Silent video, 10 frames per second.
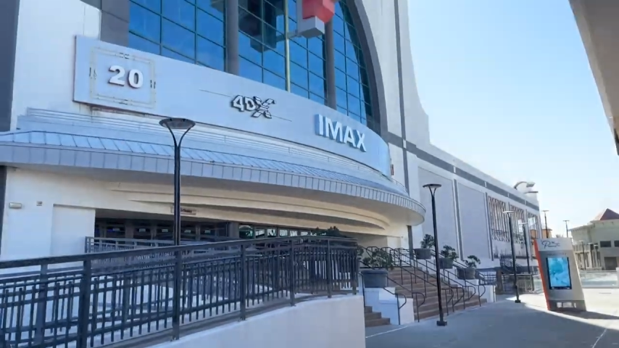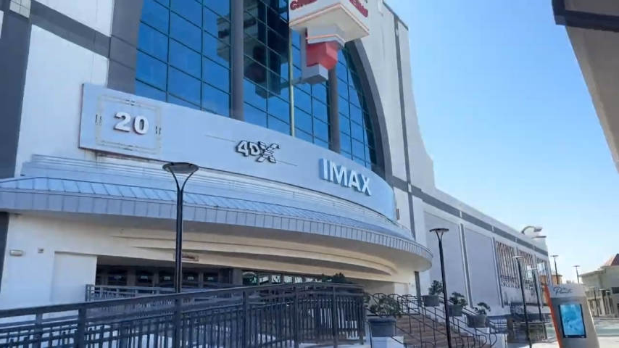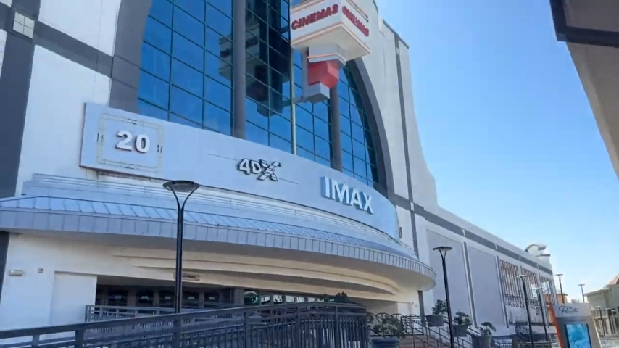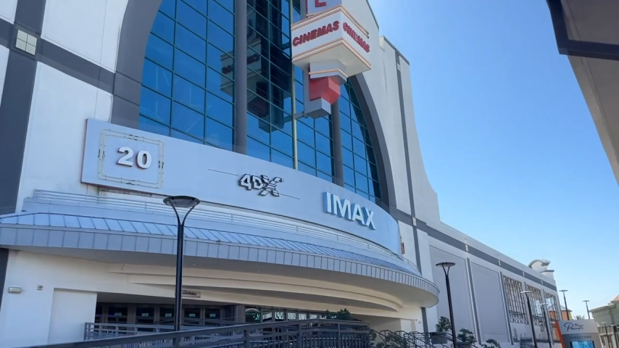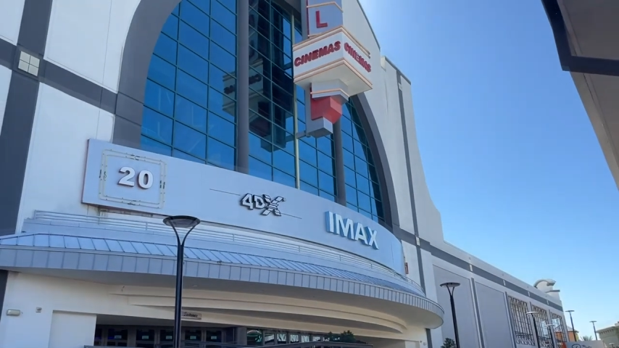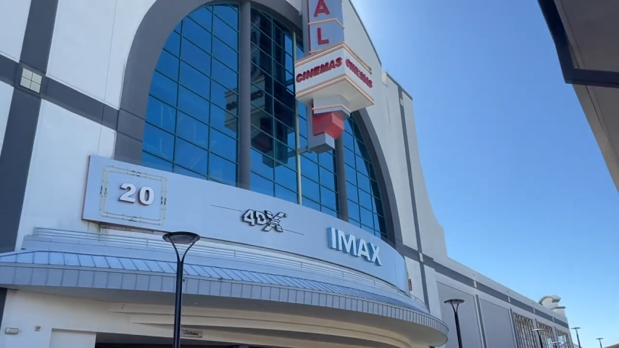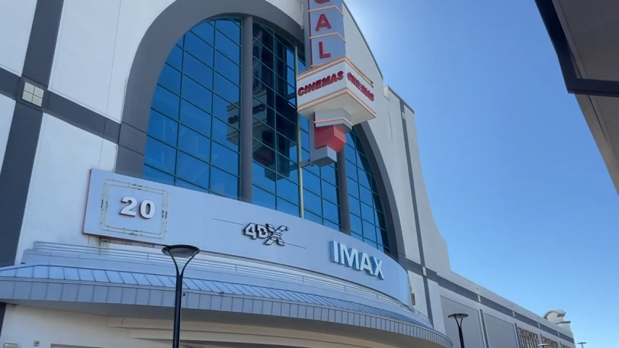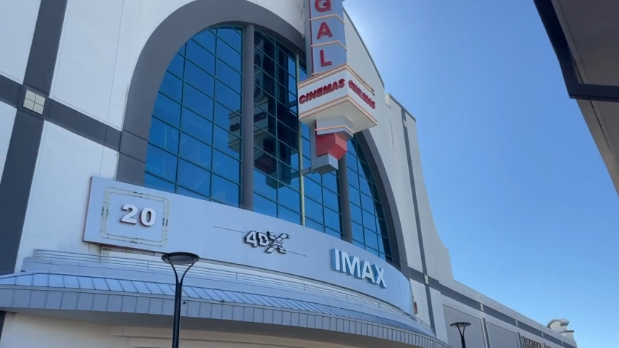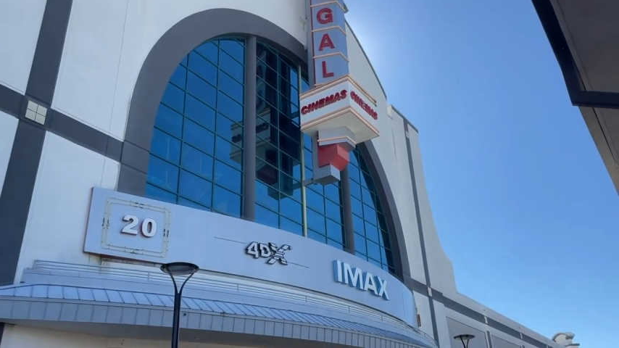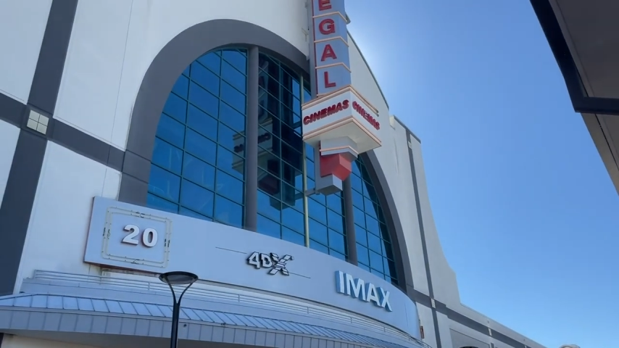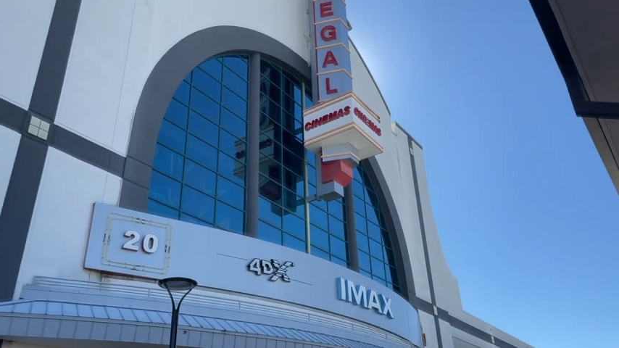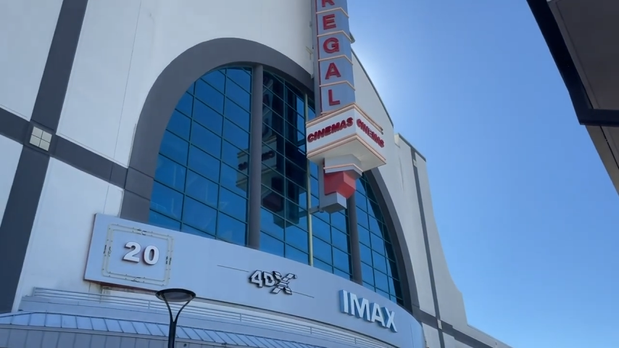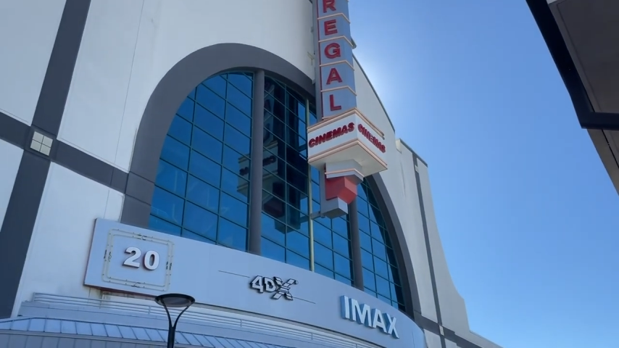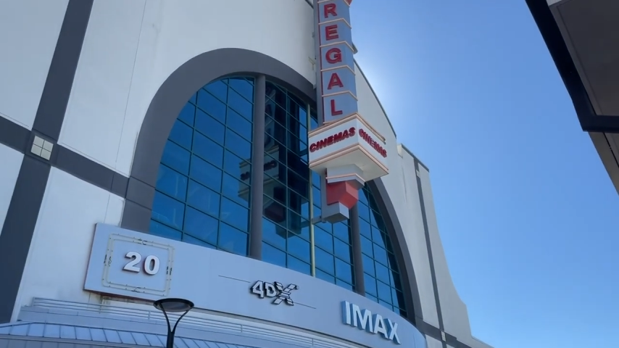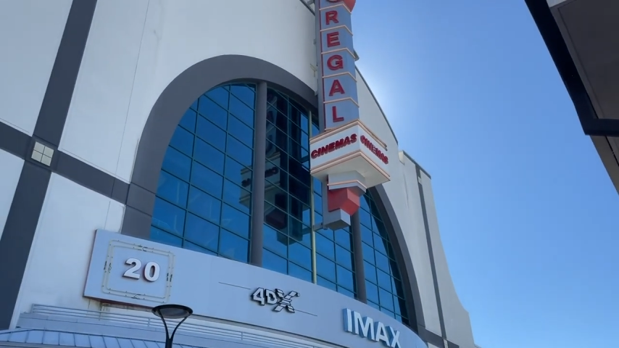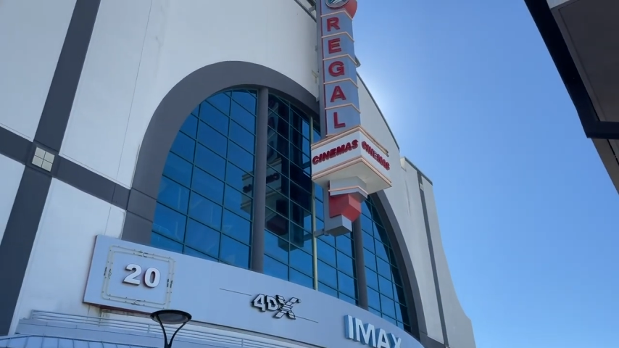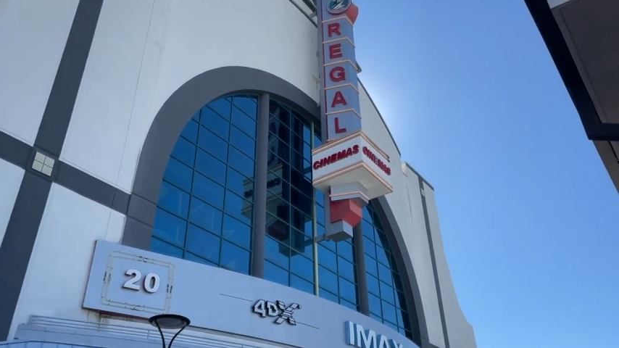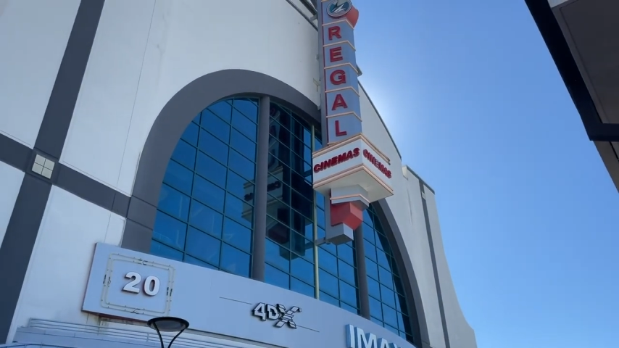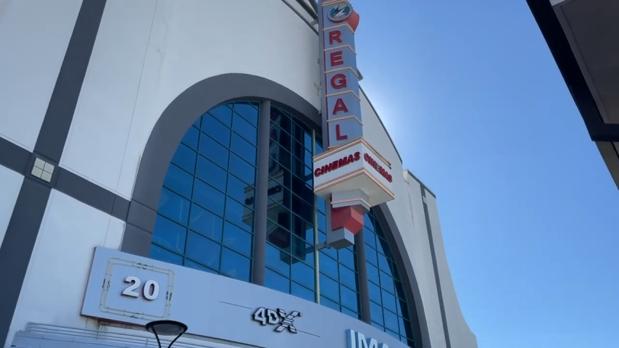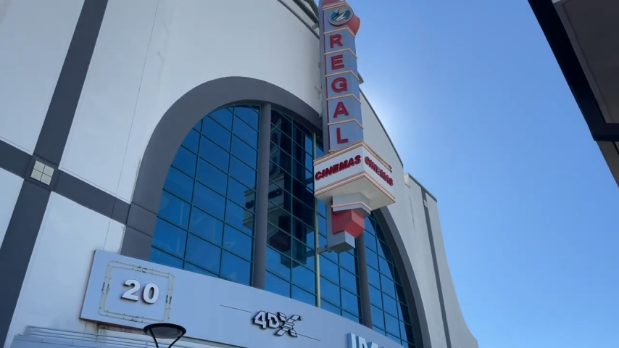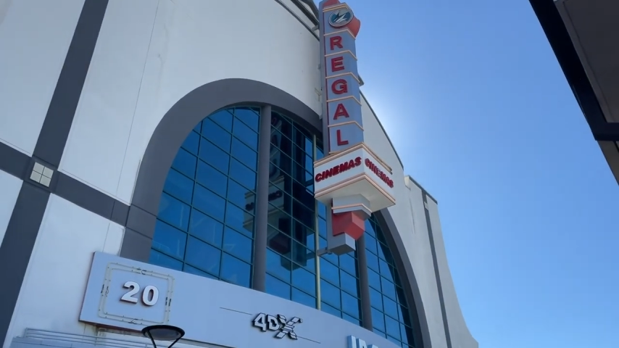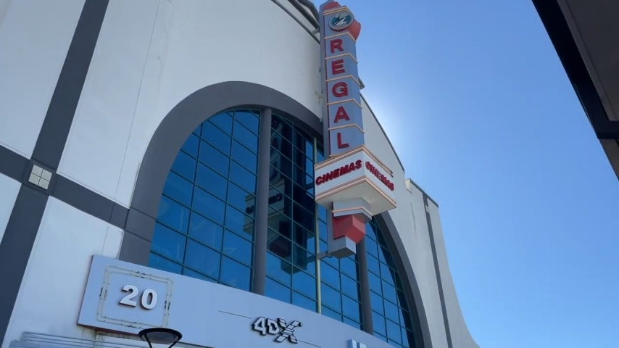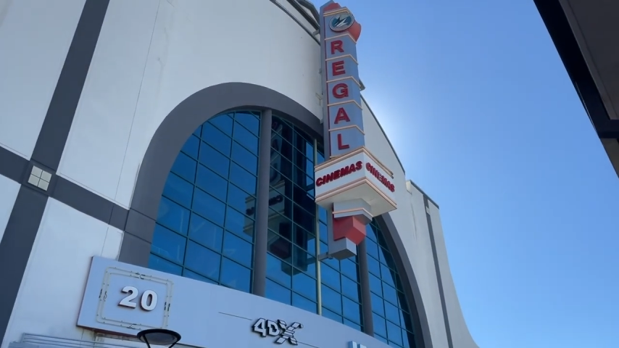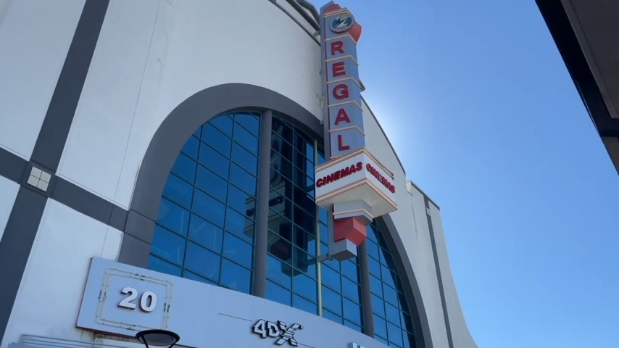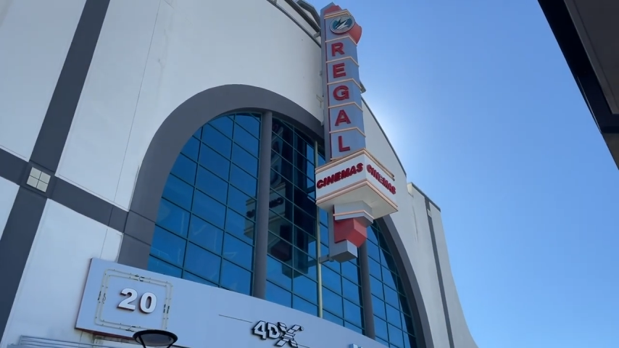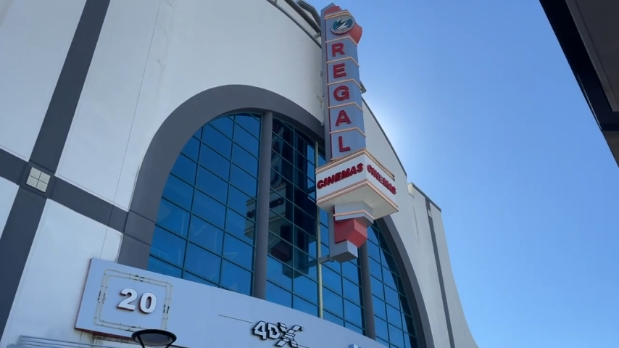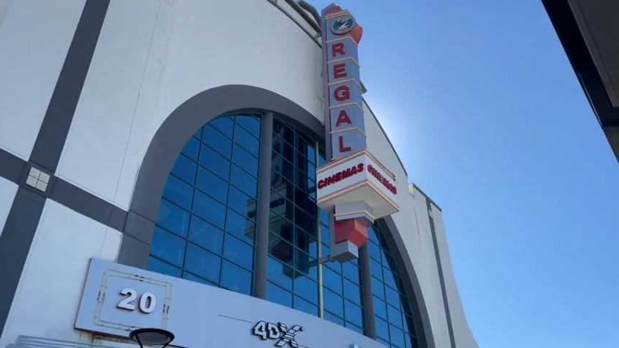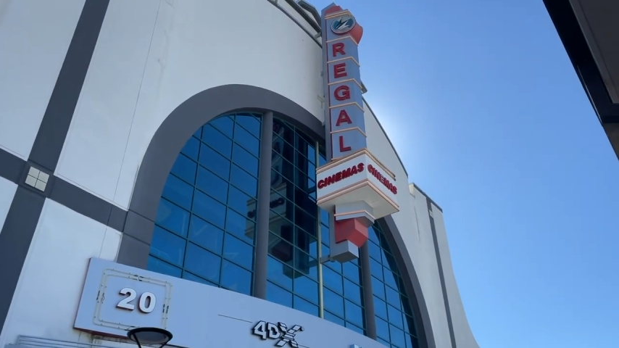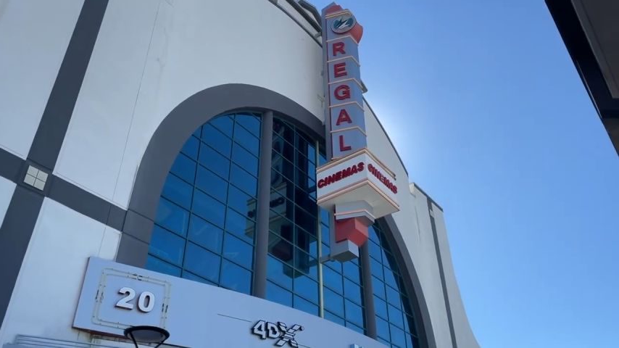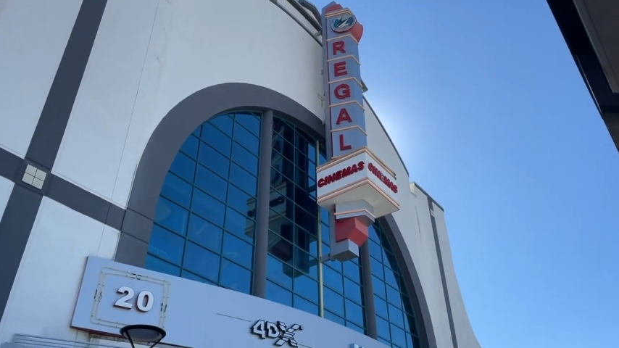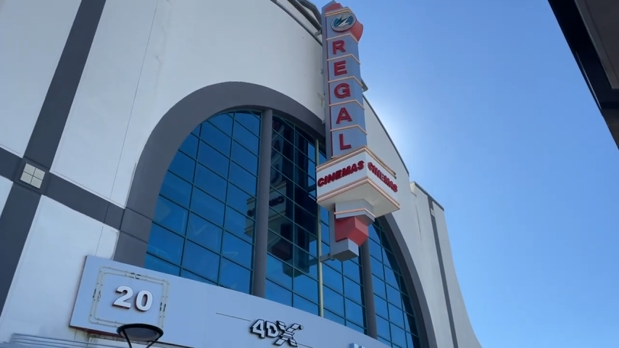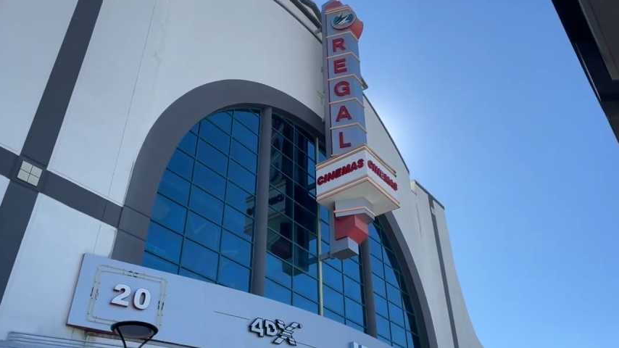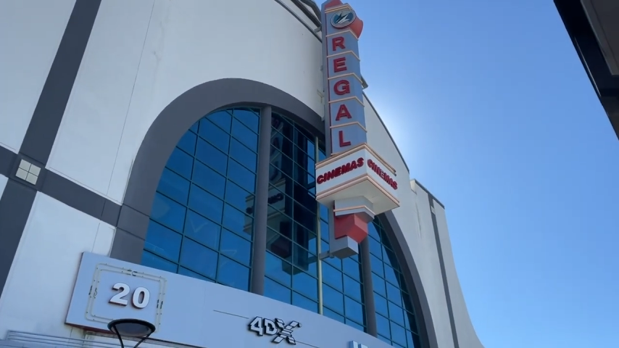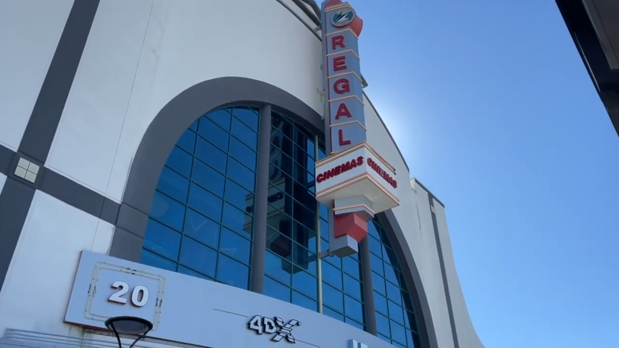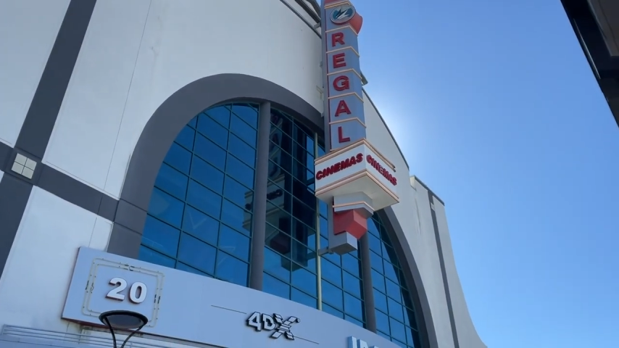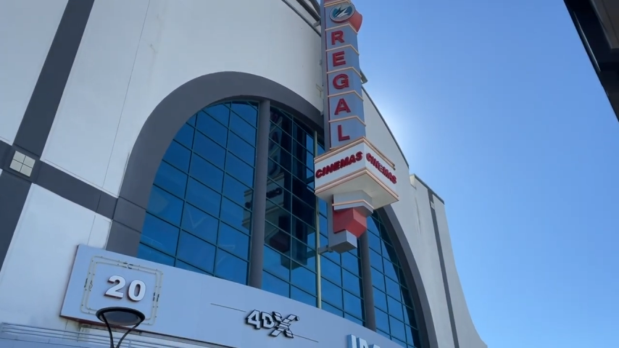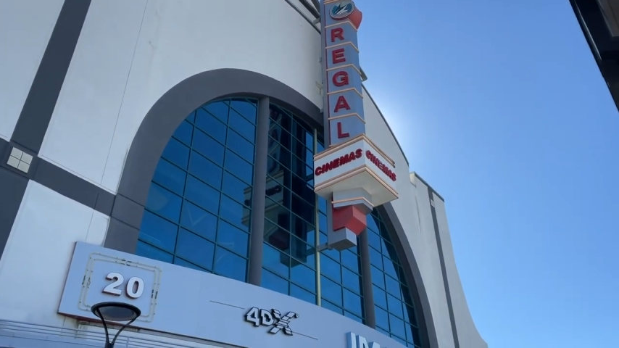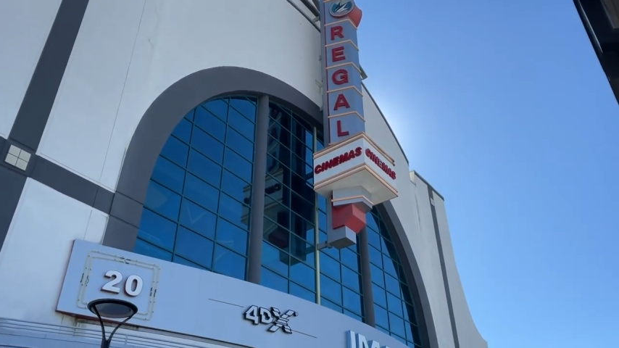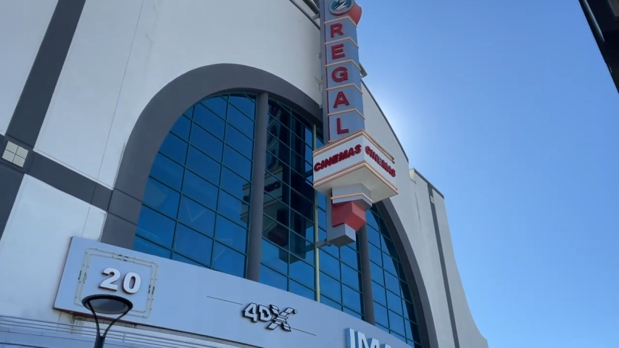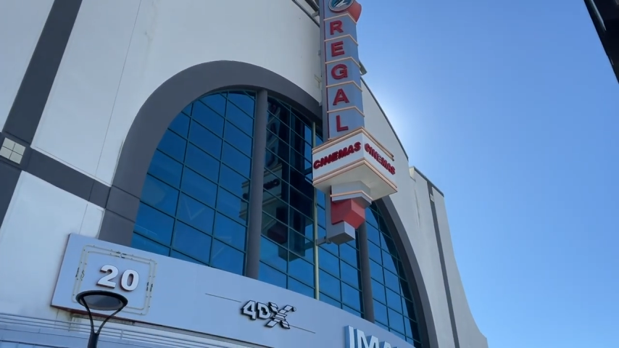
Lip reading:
(no speaker visible)